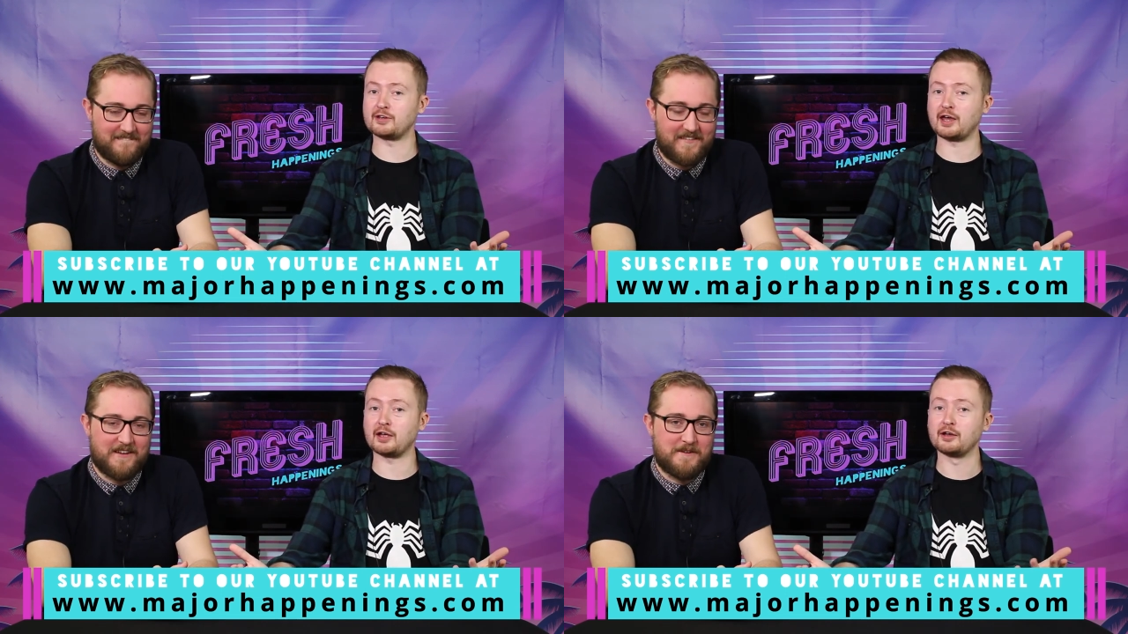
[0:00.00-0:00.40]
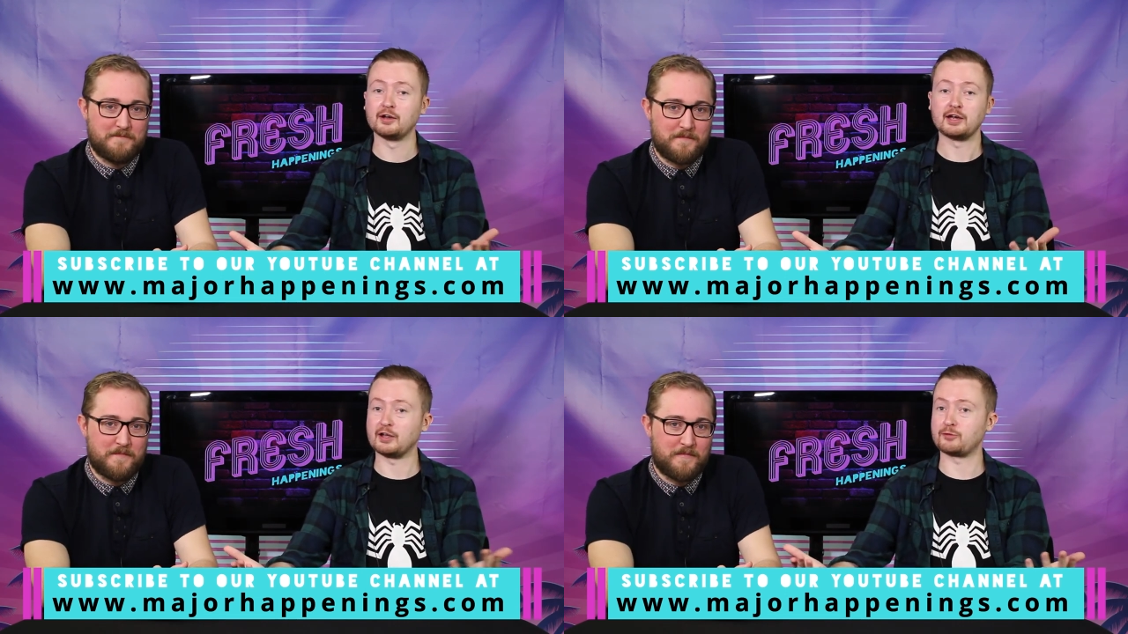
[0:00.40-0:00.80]
Speaker 1: today.
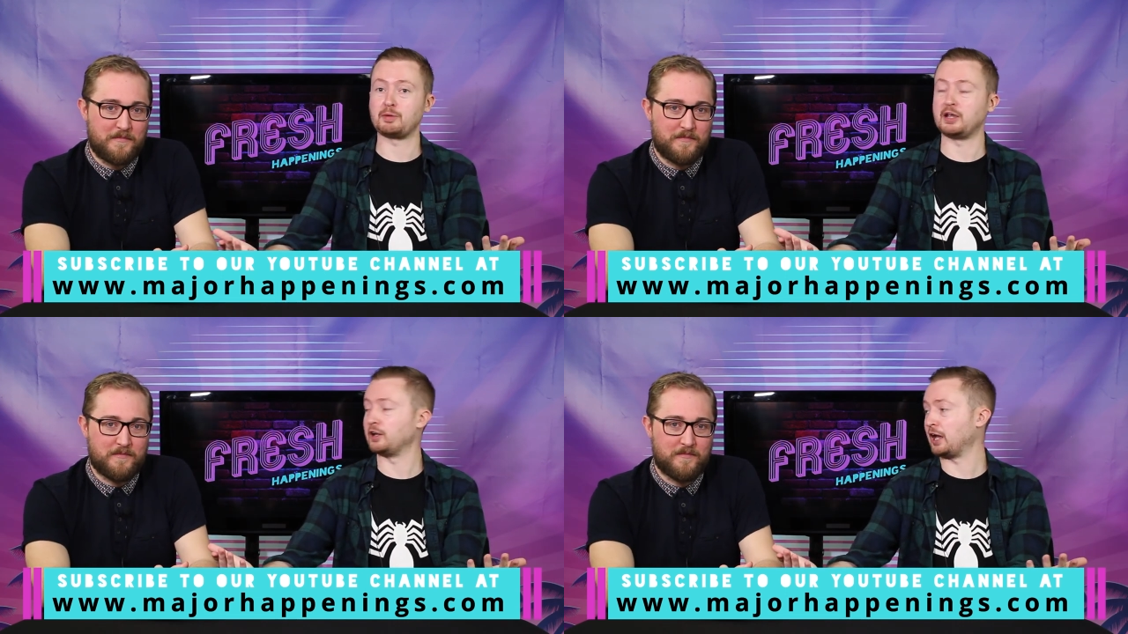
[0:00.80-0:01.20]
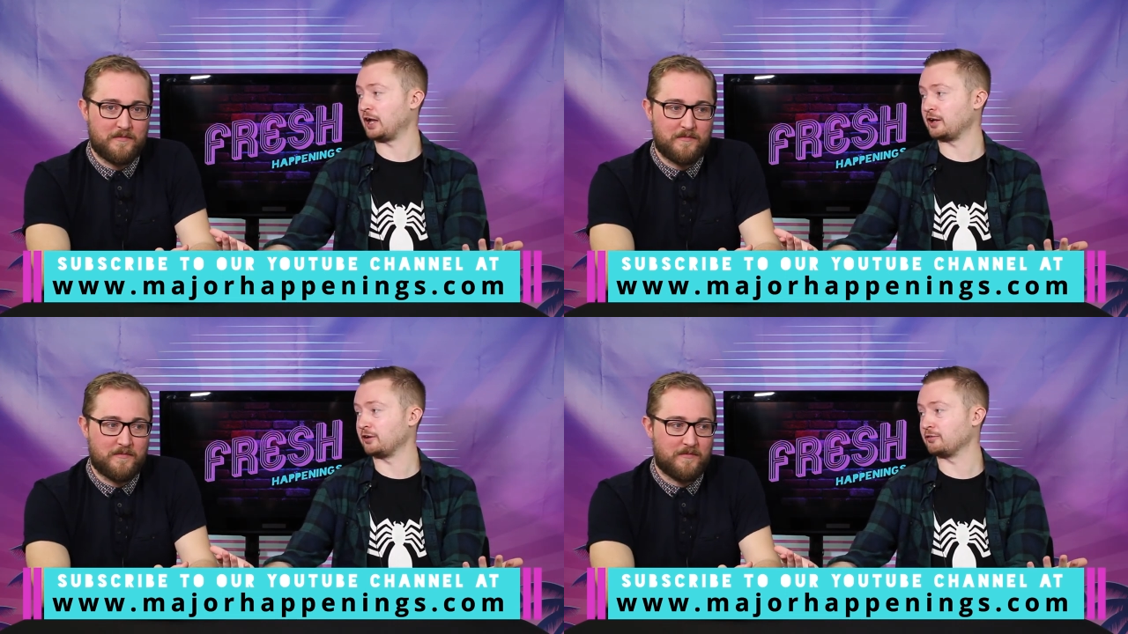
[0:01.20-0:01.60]
It's been
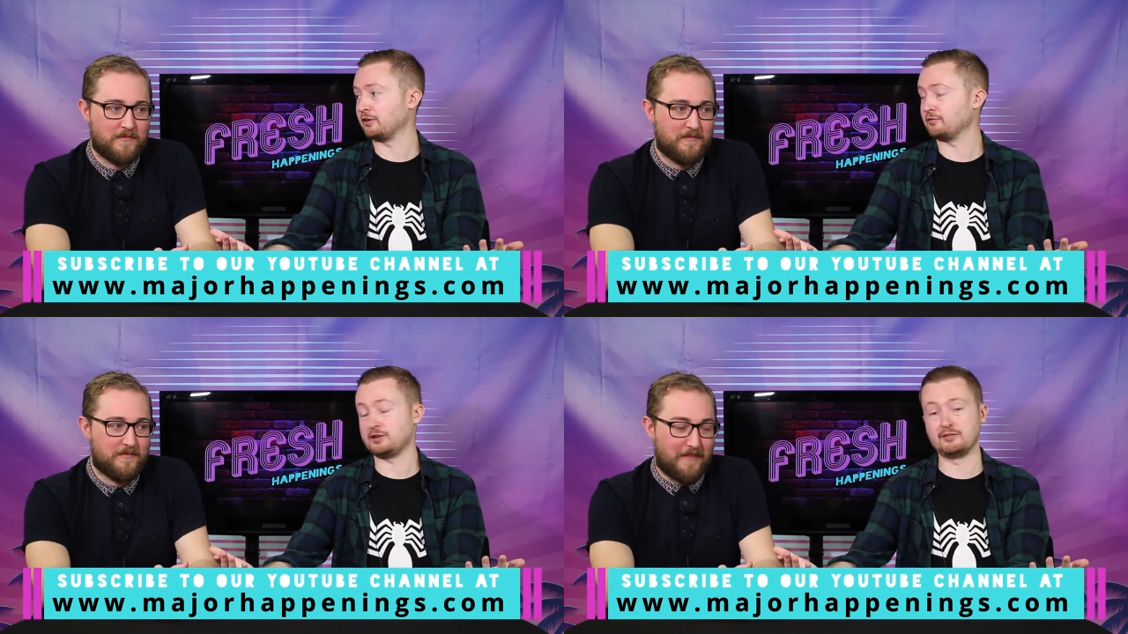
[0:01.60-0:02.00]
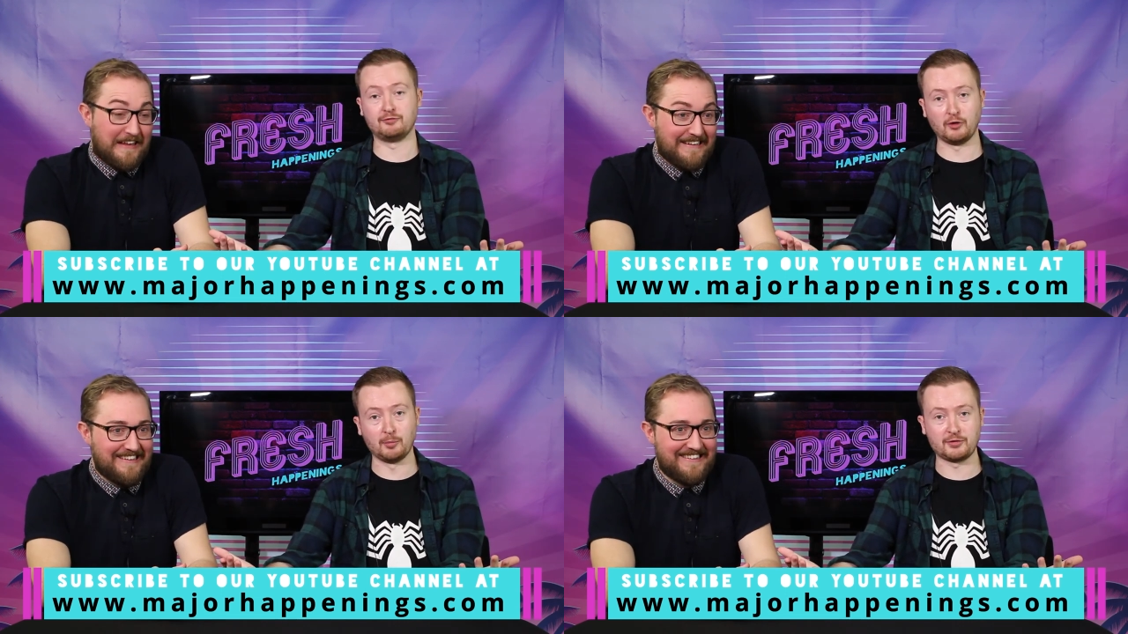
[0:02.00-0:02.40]
a
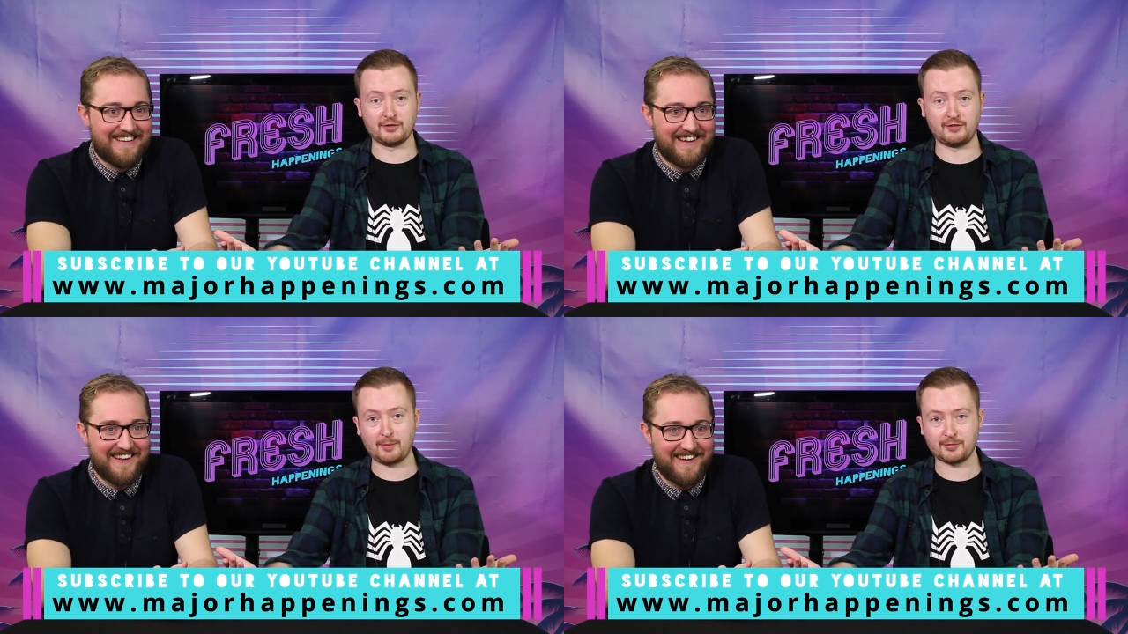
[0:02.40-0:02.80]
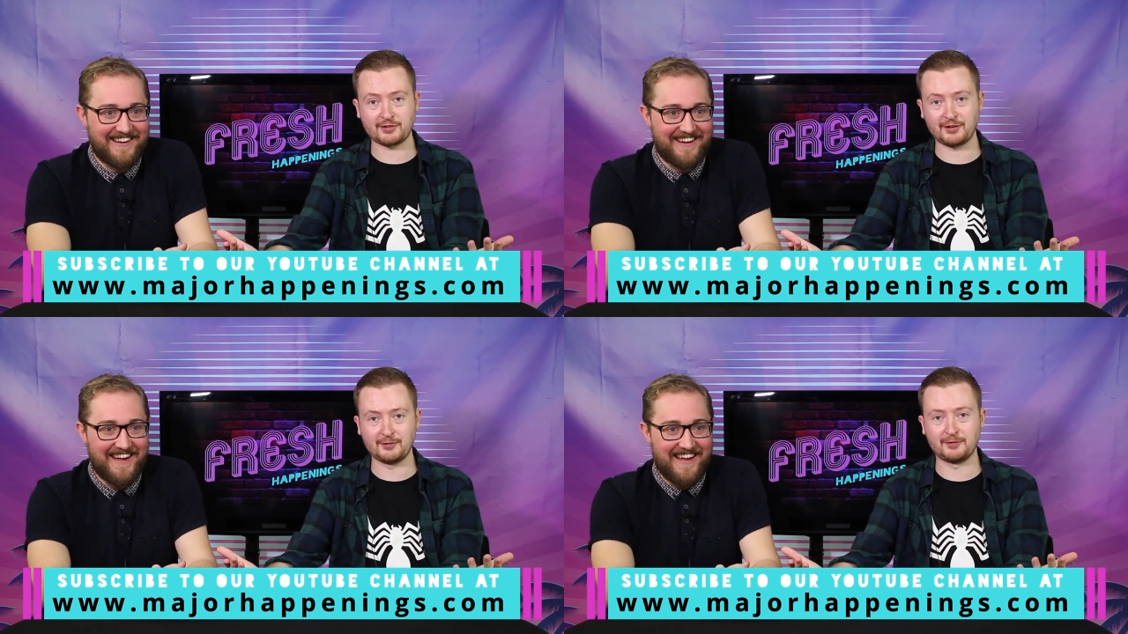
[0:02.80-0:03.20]
informative
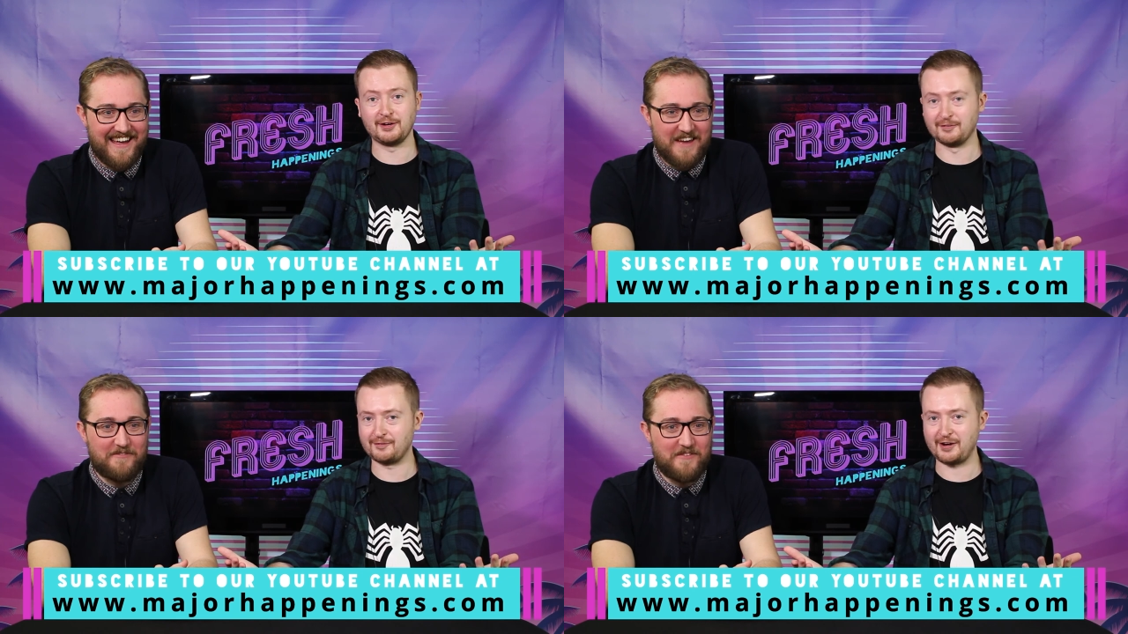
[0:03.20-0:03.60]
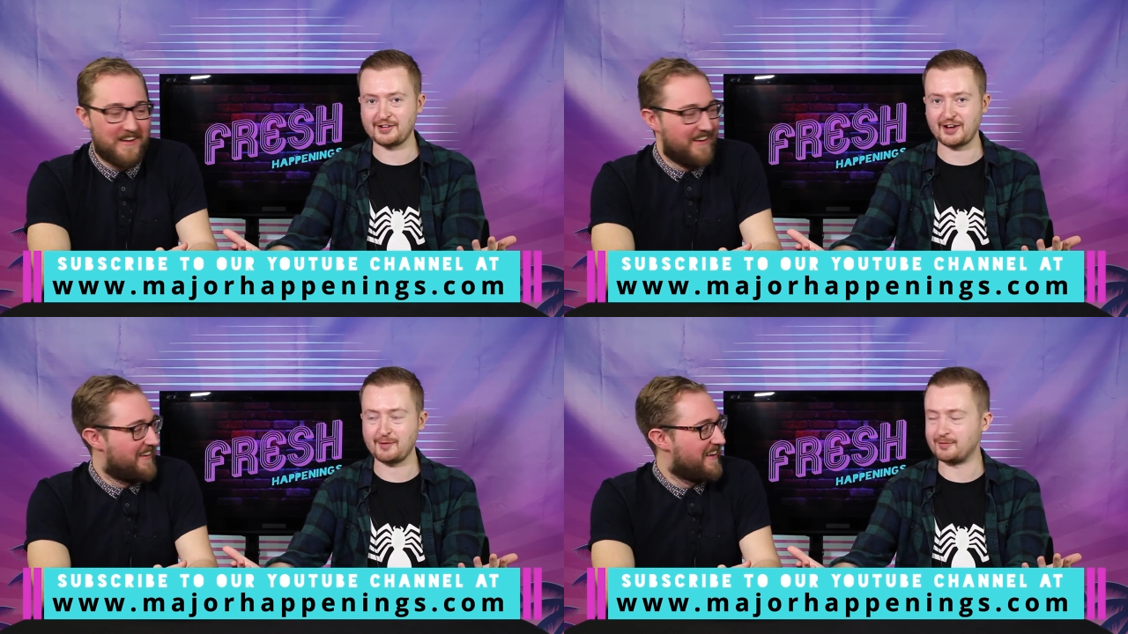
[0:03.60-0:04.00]
episode of Fresh
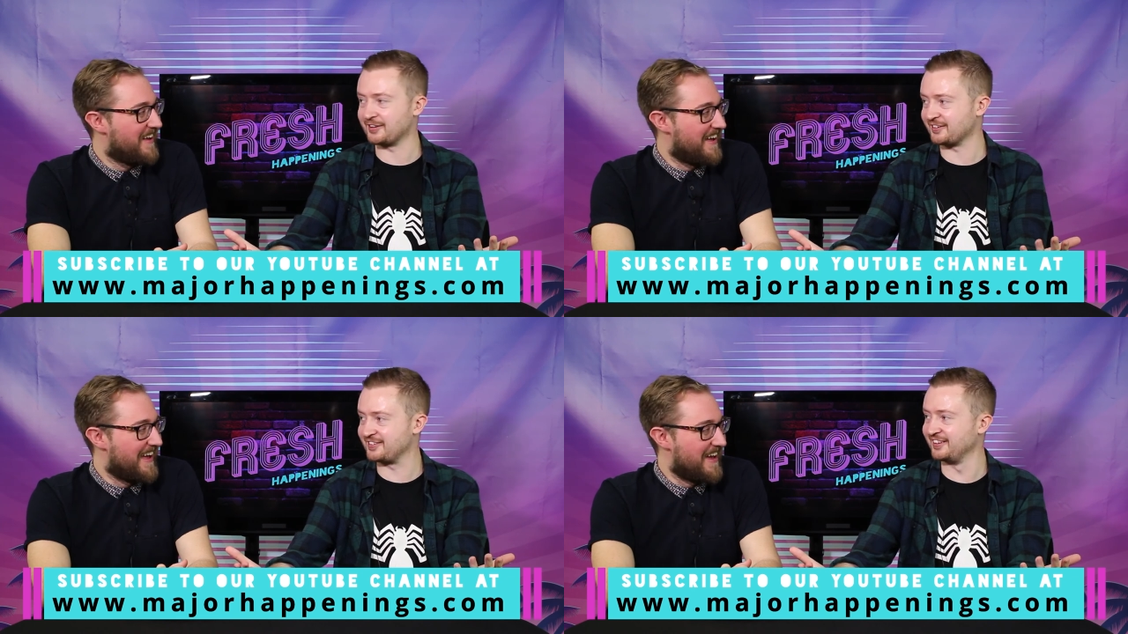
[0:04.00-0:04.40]
Happenings.